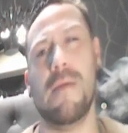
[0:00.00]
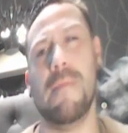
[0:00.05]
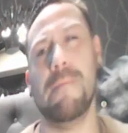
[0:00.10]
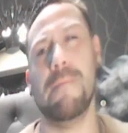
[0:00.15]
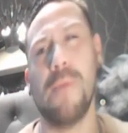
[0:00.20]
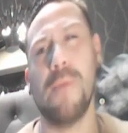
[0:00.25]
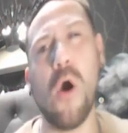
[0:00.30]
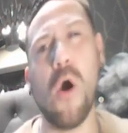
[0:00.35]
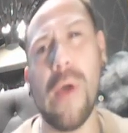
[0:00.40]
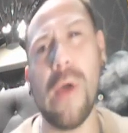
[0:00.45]

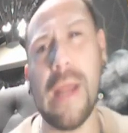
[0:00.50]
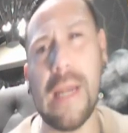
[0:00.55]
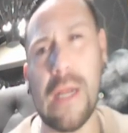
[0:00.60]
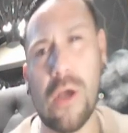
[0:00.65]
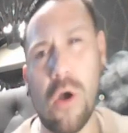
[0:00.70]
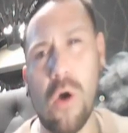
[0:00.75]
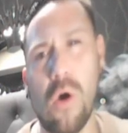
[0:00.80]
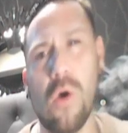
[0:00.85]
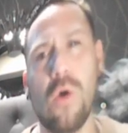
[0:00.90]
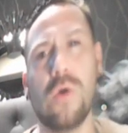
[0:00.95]
Bo and
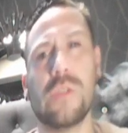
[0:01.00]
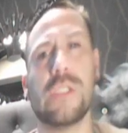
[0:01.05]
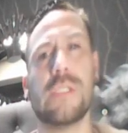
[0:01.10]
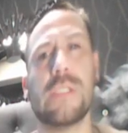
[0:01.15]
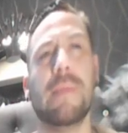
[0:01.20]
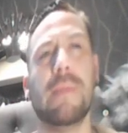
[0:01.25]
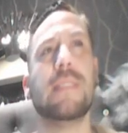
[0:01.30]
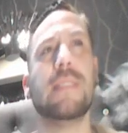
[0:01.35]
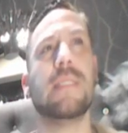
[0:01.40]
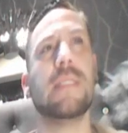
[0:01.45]
Nicole. She
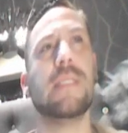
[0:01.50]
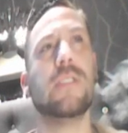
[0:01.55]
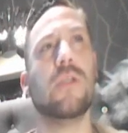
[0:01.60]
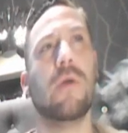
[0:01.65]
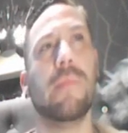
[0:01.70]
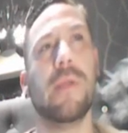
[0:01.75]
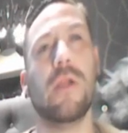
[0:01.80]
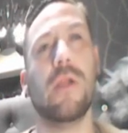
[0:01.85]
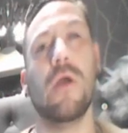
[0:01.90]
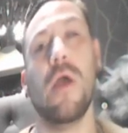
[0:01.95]
basically
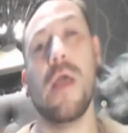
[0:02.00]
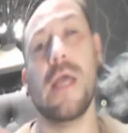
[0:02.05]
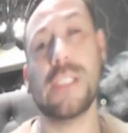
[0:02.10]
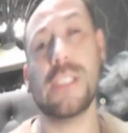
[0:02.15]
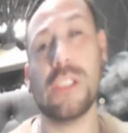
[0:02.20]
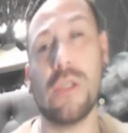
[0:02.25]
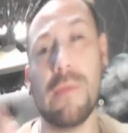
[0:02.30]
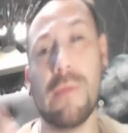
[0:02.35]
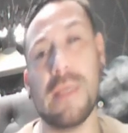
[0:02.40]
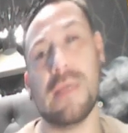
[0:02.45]
told me,
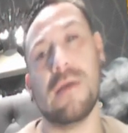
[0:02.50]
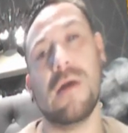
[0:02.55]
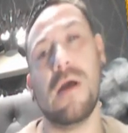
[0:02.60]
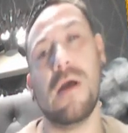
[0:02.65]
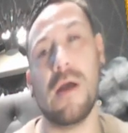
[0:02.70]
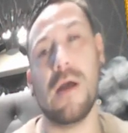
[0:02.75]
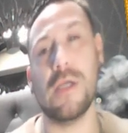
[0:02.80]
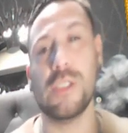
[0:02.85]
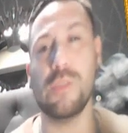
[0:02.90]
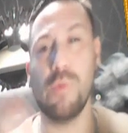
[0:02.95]

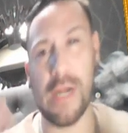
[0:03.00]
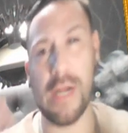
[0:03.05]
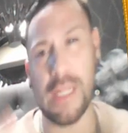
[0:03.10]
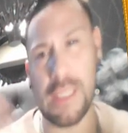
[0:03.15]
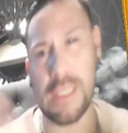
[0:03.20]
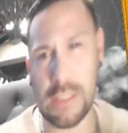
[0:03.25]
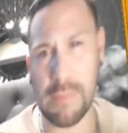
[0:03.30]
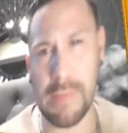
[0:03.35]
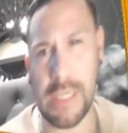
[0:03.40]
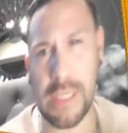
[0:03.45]
she wanted
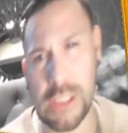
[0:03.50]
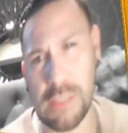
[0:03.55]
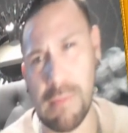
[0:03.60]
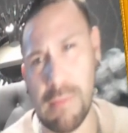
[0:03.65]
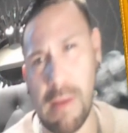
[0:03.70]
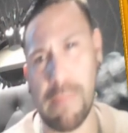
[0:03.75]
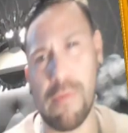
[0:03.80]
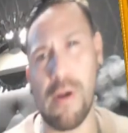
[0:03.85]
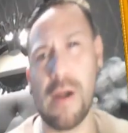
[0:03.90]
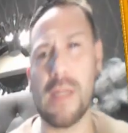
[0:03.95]
the dimensions of
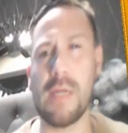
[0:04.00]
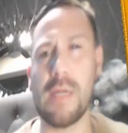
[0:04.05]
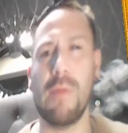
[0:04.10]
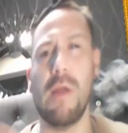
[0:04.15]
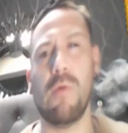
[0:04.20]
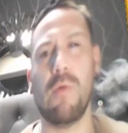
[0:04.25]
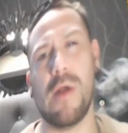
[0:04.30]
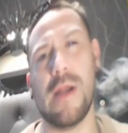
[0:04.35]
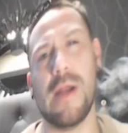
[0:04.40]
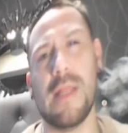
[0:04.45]
my product and what
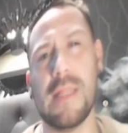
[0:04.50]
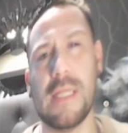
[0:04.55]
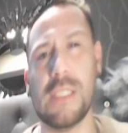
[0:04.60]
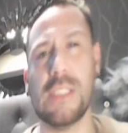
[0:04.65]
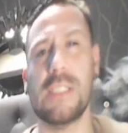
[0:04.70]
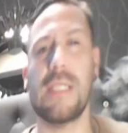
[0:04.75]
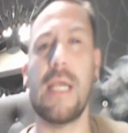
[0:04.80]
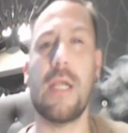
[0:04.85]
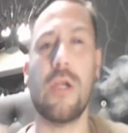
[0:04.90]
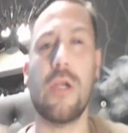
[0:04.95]
I wanted, and then
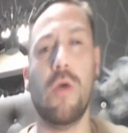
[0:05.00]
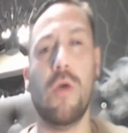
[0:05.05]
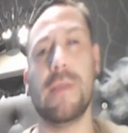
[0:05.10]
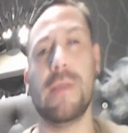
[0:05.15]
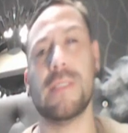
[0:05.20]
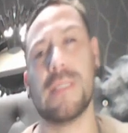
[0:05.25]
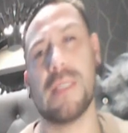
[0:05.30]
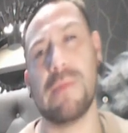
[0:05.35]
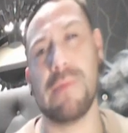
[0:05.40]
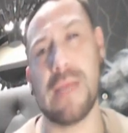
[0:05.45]
she's like, no,
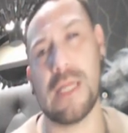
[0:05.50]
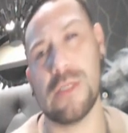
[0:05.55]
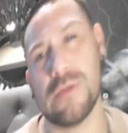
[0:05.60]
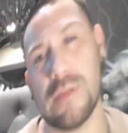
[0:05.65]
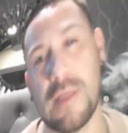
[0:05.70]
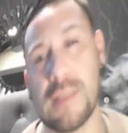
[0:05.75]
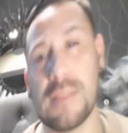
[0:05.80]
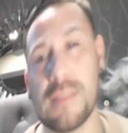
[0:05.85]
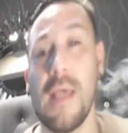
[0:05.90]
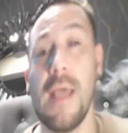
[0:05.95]
basically we can't do
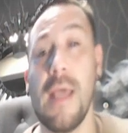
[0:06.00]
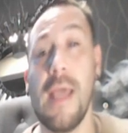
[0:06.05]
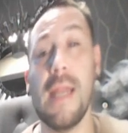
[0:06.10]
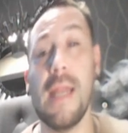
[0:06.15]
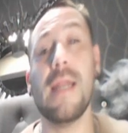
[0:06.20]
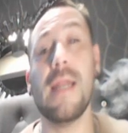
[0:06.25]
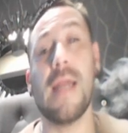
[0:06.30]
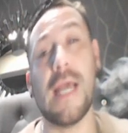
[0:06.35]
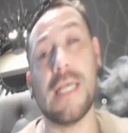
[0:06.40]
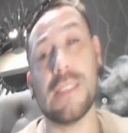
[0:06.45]
this, in
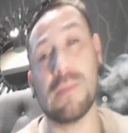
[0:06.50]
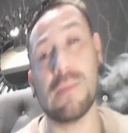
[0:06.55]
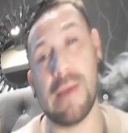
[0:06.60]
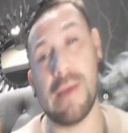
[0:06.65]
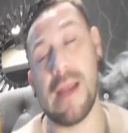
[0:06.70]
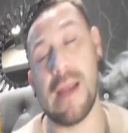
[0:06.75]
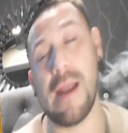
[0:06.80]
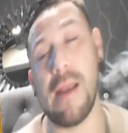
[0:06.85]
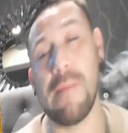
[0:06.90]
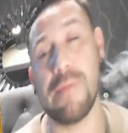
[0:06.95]
a nice way.
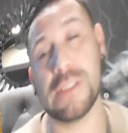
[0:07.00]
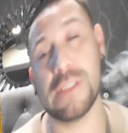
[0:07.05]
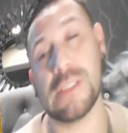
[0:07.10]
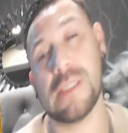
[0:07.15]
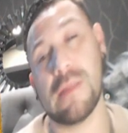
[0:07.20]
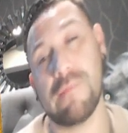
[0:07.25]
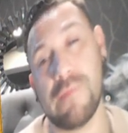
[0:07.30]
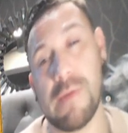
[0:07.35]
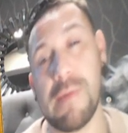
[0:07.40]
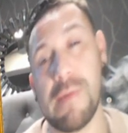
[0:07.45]
And I appreciate
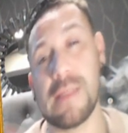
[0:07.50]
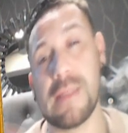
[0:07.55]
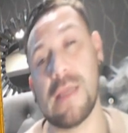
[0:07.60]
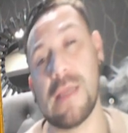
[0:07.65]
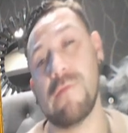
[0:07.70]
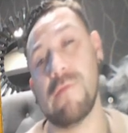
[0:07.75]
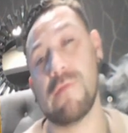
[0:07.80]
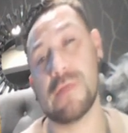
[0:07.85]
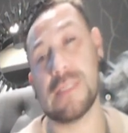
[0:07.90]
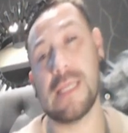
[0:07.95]
the feedback.
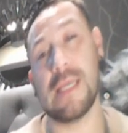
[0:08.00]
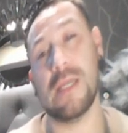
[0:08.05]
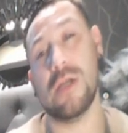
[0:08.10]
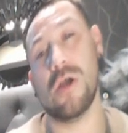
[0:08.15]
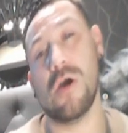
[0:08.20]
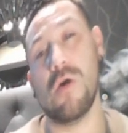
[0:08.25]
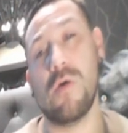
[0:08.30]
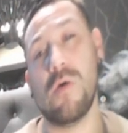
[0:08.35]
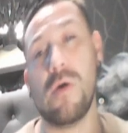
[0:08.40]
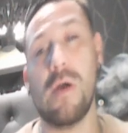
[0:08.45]
Thank you for saying
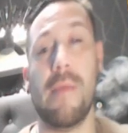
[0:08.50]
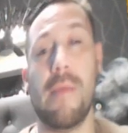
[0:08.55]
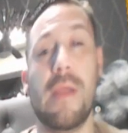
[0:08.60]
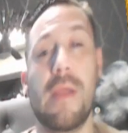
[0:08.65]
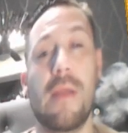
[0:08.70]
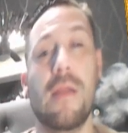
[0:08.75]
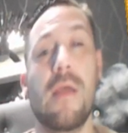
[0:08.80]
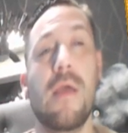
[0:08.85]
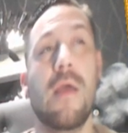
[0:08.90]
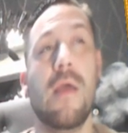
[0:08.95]
no. I
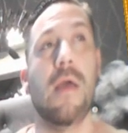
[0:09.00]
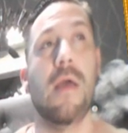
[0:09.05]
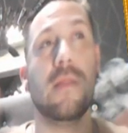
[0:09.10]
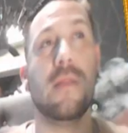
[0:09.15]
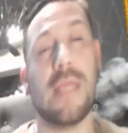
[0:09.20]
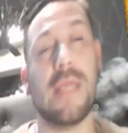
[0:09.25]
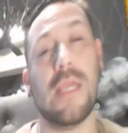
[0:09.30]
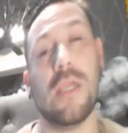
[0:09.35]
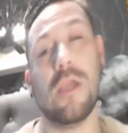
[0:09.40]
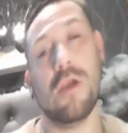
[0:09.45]
mean,
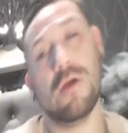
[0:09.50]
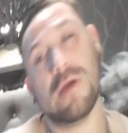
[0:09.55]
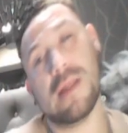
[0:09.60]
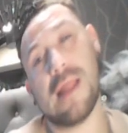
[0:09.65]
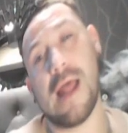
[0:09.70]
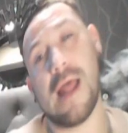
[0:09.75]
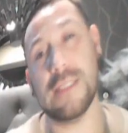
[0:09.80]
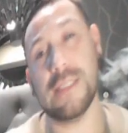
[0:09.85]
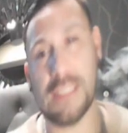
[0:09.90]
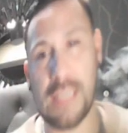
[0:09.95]
thank you. And
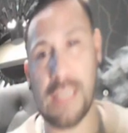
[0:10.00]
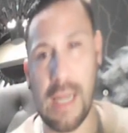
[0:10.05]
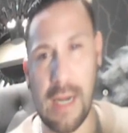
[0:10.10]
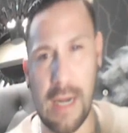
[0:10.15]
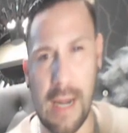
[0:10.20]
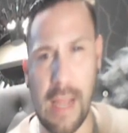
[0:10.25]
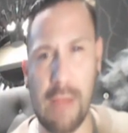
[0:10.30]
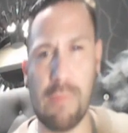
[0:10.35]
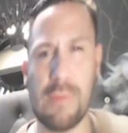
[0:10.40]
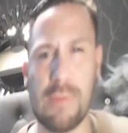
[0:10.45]
that just kind of
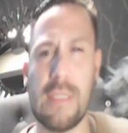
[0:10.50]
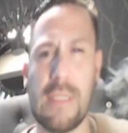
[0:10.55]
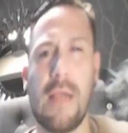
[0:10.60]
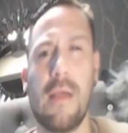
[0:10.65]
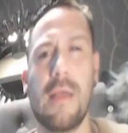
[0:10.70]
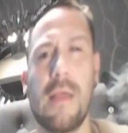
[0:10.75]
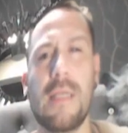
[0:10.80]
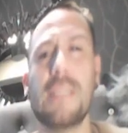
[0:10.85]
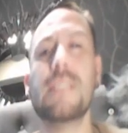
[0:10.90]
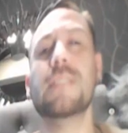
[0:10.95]
like was like,
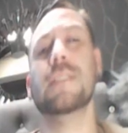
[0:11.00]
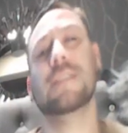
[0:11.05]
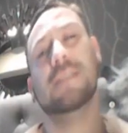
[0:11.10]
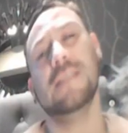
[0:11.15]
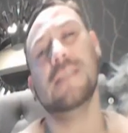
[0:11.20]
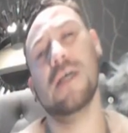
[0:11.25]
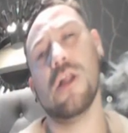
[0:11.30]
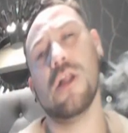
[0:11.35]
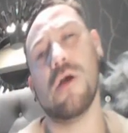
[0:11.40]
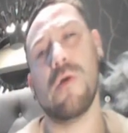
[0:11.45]
it's
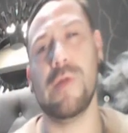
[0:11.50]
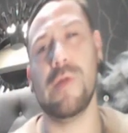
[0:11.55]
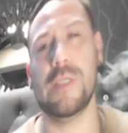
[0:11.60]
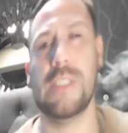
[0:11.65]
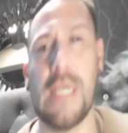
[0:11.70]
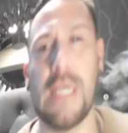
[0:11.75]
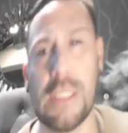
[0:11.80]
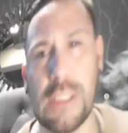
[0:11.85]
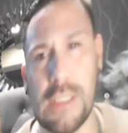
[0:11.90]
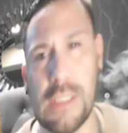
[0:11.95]
still a
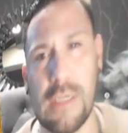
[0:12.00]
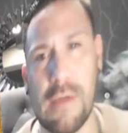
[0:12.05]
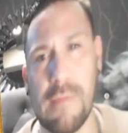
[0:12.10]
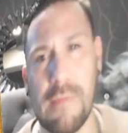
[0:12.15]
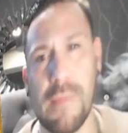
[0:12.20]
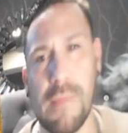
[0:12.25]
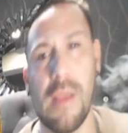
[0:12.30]
rejection.